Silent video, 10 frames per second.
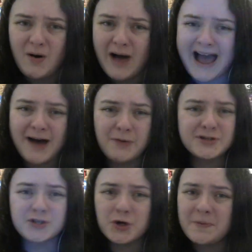how
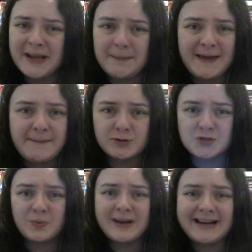are so many people
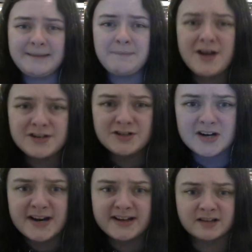just willingly
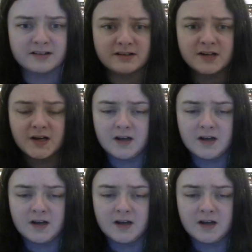murdering